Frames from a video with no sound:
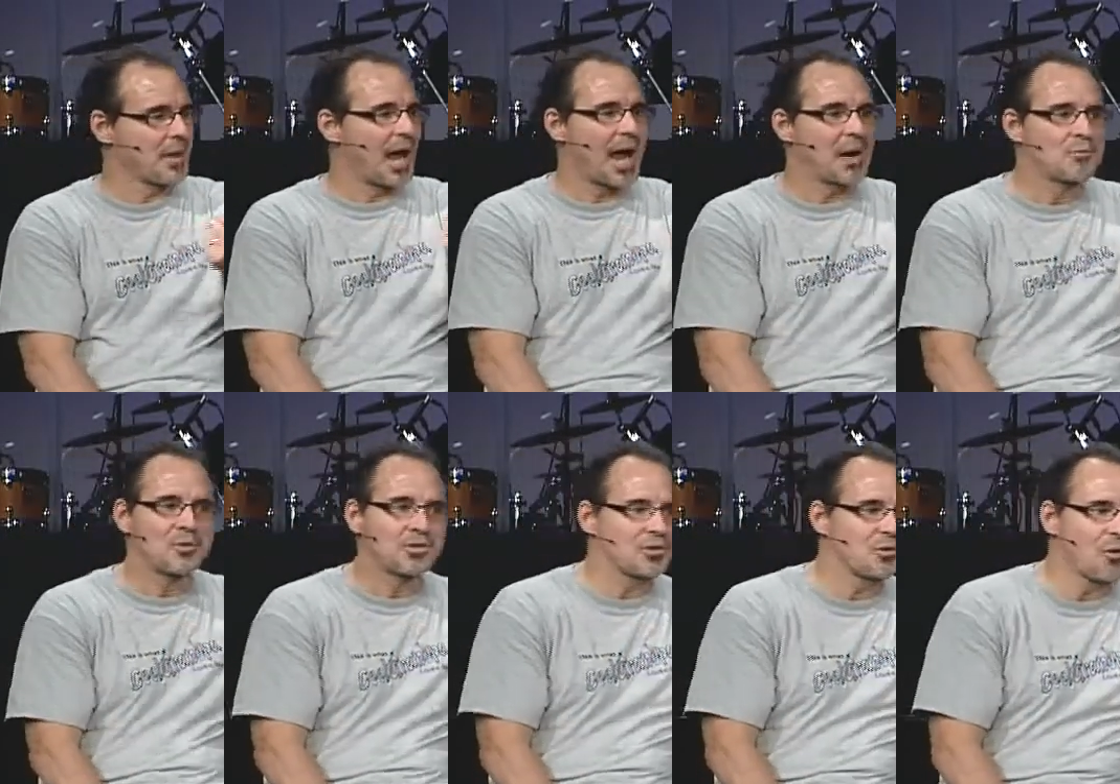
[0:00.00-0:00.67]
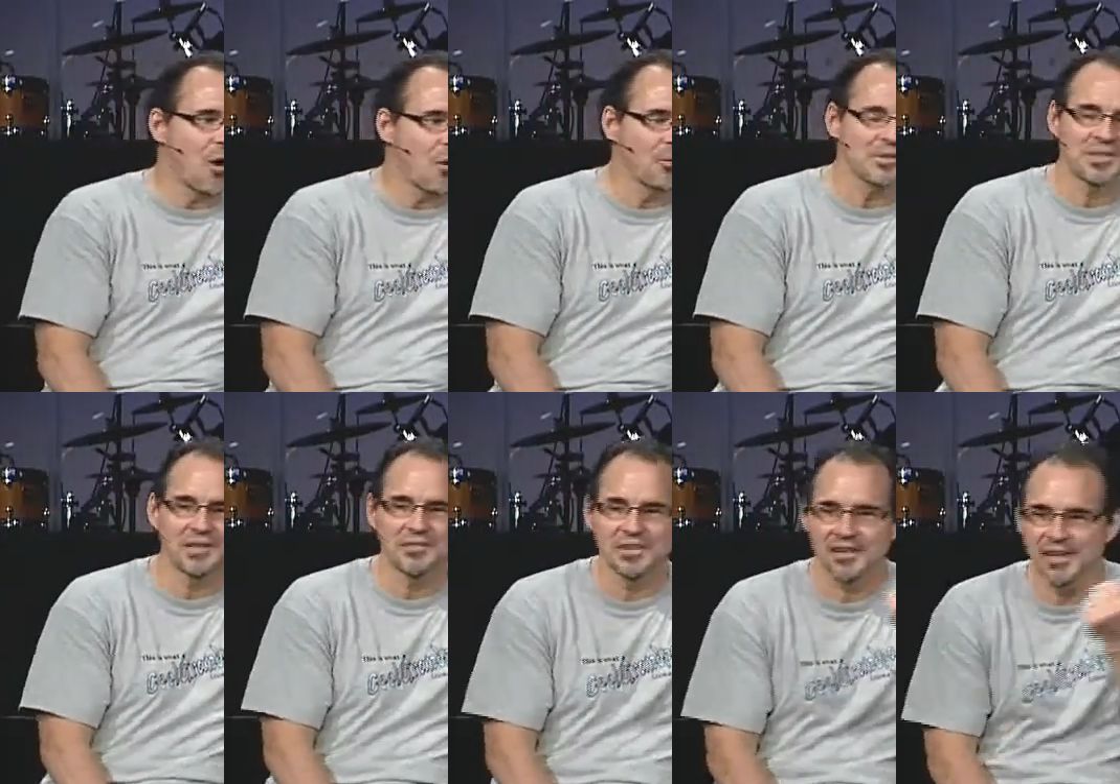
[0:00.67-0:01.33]
I'm with you
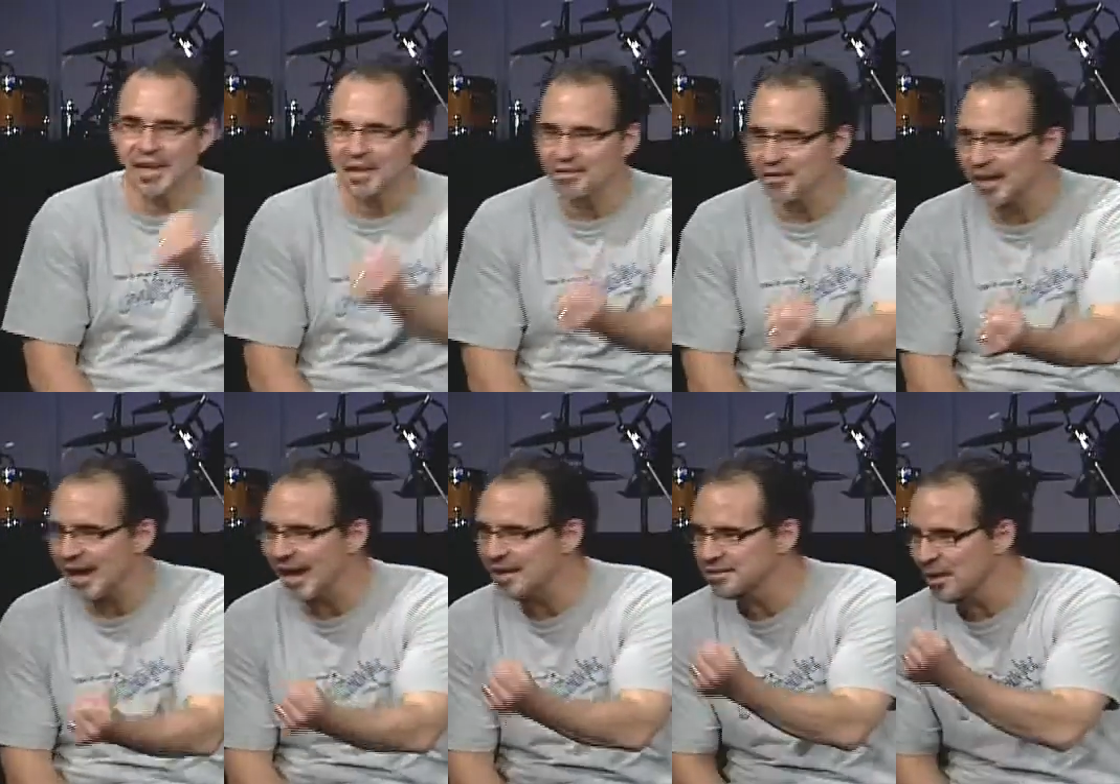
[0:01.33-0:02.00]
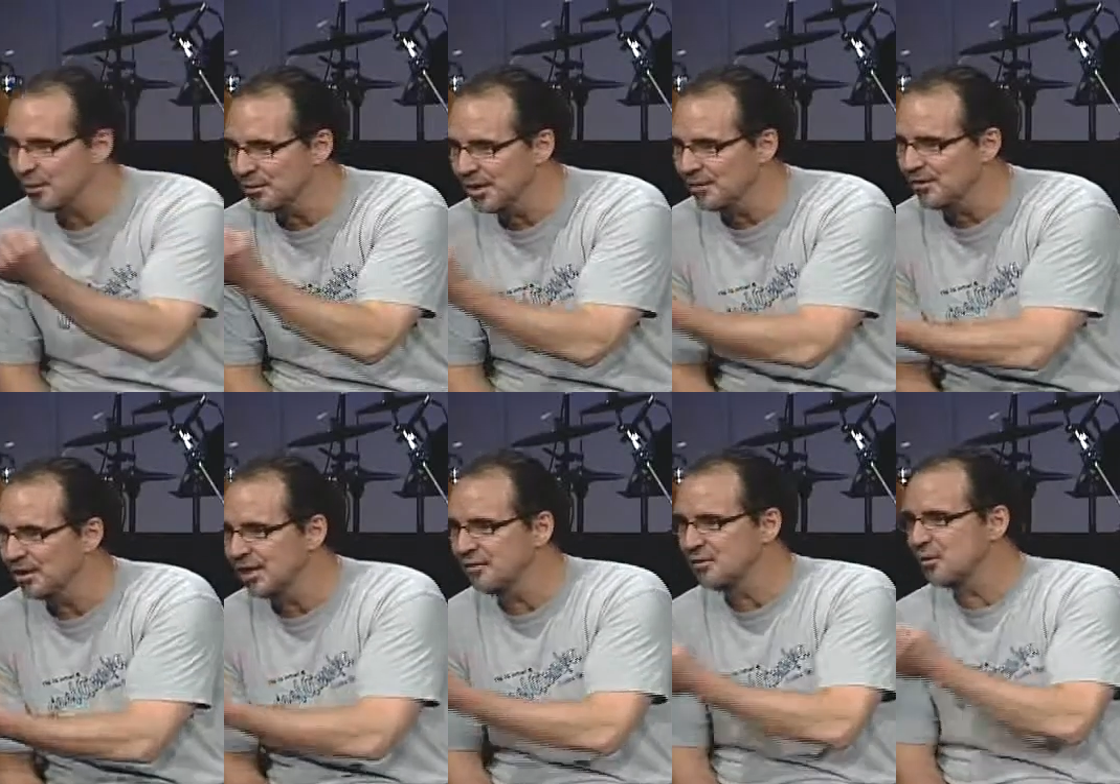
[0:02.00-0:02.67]
always, even to the end of the age. I will
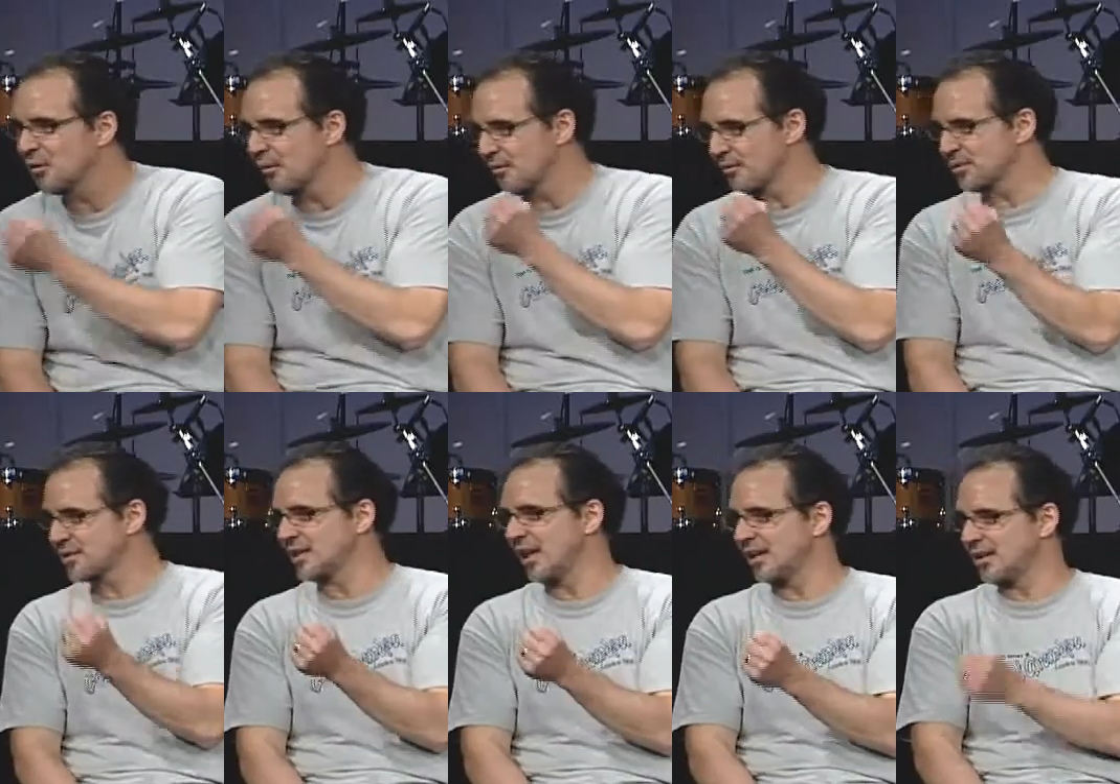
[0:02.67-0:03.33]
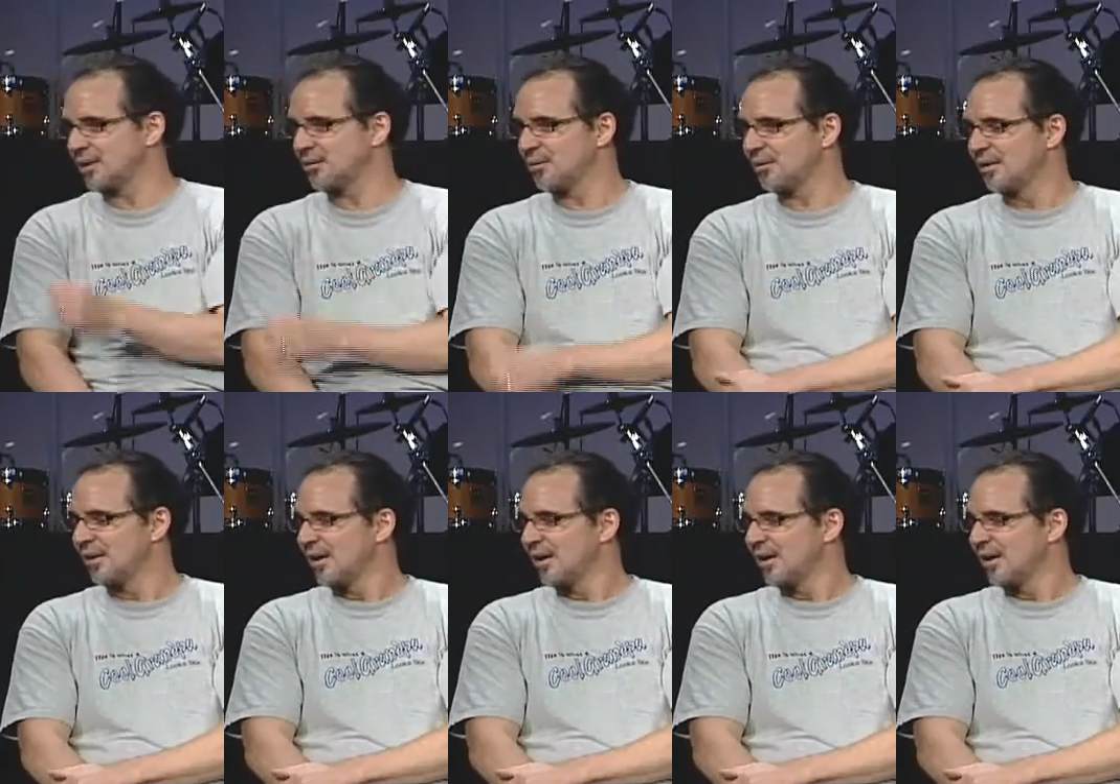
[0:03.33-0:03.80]
never leave you or forsake you.